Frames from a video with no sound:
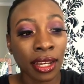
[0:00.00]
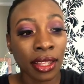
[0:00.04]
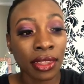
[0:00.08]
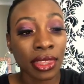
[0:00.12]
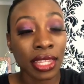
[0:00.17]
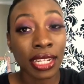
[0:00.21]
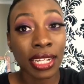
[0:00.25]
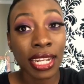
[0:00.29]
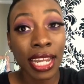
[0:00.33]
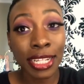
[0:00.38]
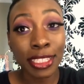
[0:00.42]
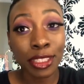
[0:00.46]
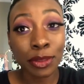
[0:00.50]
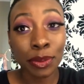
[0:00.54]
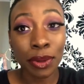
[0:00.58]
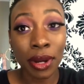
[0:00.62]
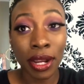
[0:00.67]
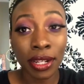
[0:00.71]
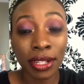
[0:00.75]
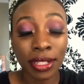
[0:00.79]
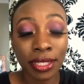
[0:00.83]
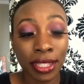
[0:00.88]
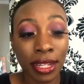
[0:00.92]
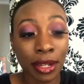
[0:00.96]
The next
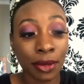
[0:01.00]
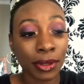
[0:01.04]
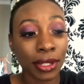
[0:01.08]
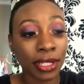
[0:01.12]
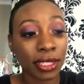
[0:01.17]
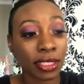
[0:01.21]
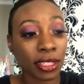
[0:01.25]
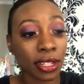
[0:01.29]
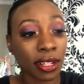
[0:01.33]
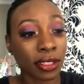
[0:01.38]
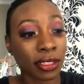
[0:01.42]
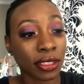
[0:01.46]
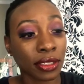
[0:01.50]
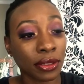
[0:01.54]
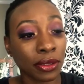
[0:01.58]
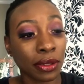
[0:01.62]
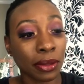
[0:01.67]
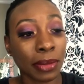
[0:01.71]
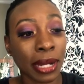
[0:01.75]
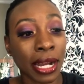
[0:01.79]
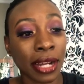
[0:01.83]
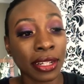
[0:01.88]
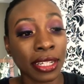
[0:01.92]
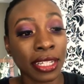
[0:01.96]
product that I want to talk to you
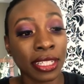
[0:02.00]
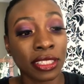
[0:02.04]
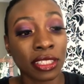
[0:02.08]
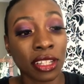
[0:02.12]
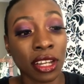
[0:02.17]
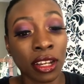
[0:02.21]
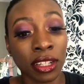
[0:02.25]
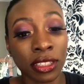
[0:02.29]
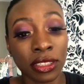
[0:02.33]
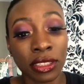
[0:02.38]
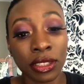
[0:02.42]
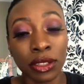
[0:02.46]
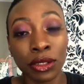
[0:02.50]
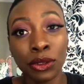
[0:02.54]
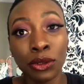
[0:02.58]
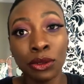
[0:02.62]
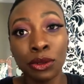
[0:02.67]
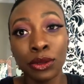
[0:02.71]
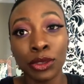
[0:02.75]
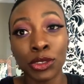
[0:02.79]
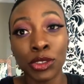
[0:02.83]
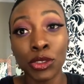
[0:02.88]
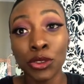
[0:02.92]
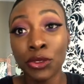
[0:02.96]
about is
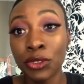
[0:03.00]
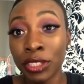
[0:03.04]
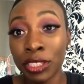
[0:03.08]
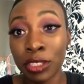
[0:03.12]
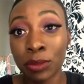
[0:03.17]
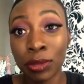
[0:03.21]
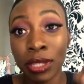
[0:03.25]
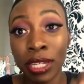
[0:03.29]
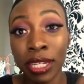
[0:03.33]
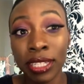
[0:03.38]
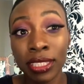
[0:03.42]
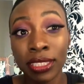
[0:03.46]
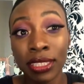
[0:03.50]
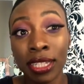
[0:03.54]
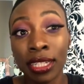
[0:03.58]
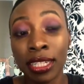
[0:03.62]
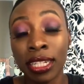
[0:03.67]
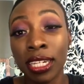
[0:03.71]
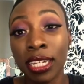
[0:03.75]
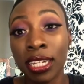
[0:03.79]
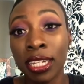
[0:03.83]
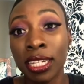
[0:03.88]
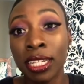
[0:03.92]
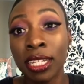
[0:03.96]
also Juvia's Place.
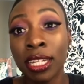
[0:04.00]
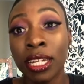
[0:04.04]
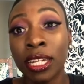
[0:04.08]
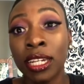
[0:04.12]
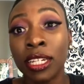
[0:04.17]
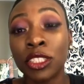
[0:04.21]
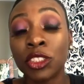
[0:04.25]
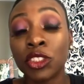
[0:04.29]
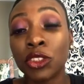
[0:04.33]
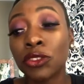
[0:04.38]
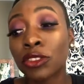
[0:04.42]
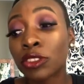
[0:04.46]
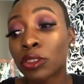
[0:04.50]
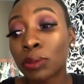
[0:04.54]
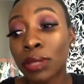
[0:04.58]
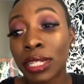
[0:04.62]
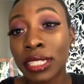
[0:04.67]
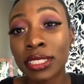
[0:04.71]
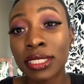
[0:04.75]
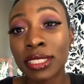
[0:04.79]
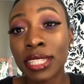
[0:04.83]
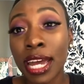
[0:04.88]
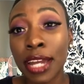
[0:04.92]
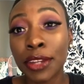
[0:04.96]
Again, Juvia's
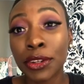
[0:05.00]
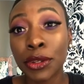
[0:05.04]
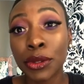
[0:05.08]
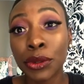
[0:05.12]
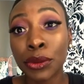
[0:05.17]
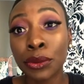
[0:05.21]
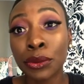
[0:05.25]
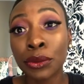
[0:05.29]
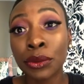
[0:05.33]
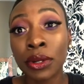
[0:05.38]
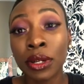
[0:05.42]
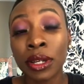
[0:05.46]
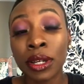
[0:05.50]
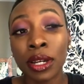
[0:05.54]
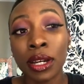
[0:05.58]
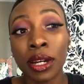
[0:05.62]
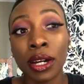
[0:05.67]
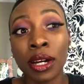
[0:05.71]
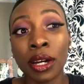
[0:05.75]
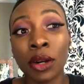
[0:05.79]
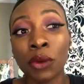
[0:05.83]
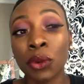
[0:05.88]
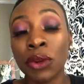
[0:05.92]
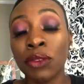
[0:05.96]
Place is not new.
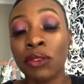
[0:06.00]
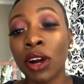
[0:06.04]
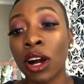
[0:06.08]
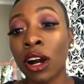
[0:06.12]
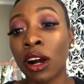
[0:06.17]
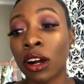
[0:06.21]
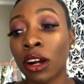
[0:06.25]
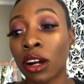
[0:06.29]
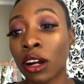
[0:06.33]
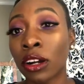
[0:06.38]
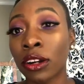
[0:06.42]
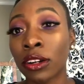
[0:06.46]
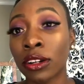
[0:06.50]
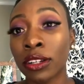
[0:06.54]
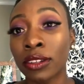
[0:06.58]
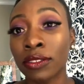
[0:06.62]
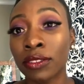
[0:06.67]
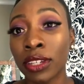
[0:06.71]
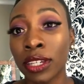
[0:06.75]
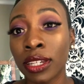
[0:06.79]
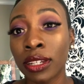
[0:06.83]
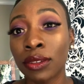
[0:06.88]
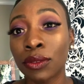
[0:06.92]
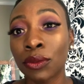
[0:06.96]
We've all heard of
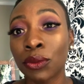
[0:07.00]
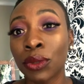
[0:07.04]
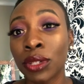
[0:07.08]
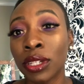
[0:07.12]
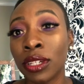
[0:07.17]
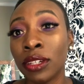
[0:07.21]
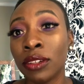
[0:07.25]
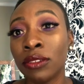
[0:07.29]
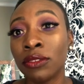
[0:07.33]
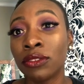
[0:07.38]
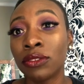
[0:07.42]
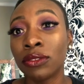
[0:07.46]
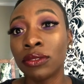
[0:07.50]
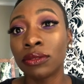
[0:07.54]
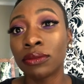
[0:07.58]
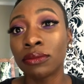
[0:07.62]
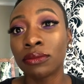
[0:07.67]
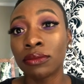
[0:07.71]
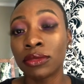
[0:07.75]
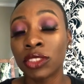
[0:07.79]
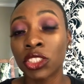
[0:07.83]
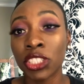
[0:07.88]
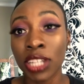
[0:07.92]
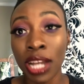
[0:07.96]
it. We've
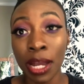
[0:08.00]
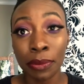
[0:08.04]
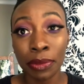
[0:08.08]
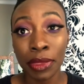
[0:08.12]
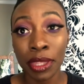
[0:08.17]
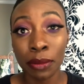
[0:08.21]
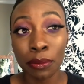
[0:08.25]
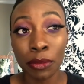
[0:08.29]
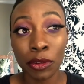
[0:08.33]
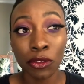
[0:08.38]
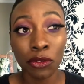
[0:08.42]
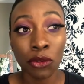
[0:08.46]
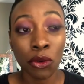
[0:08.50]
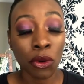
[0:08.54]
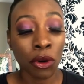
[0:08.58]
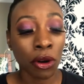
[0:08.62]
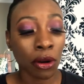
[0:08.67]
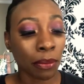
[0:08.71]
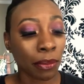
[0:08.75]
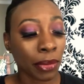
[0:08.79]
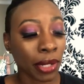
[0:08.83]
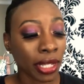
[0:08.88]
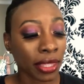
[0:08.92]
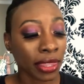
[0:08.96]
shopped them
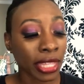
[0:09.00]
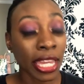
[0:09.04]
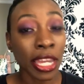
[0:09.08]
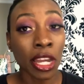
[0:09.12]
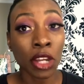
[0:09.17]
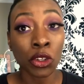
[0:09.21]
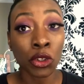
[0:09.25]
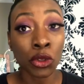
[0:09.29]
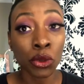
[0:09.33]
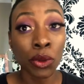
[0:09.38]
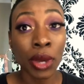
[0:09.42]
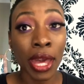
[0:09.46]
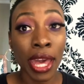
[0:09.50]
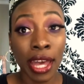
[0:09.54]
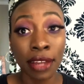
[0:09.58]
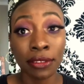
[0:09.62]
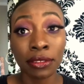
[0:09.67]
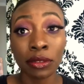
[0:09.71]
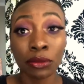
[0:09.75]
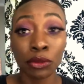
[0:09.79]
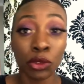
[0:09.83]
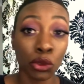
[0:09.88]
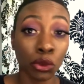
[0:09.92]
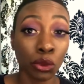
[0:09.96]
before, but they do have
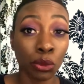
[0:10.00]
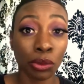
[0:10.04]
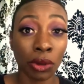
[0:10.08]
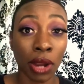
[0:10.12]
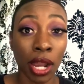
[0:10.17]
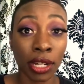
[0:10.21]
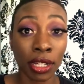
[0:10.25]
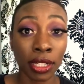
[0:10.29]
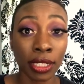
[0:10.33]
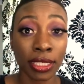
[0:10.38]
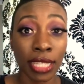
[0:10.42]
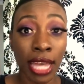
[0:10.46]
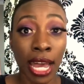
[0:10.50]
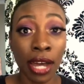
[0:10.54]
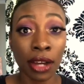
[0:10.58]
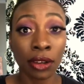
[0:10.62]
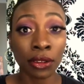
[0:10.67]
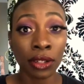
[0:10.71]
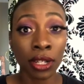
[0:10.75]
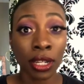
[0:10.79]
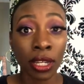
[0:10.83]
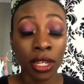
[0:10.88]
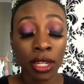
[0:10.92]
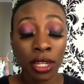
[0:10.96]
some new products out.
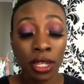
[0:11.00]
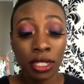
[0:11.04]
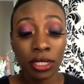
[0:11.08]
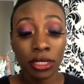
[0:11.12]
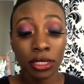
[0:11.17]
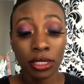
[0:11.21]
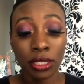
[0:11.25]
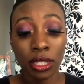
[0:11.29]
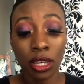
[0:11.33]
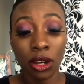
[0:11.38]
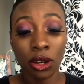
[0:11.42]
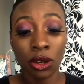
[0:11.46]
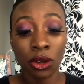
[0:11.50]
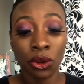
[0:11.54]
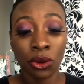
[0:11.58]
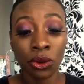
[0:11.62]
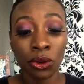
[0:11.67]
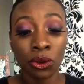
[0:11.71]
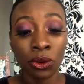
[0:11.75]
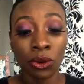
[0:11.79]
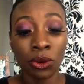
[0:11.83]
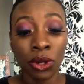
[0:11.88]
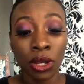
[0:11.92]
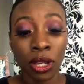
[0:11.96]

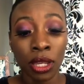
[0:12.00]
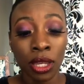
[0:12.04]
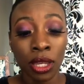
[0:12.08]
So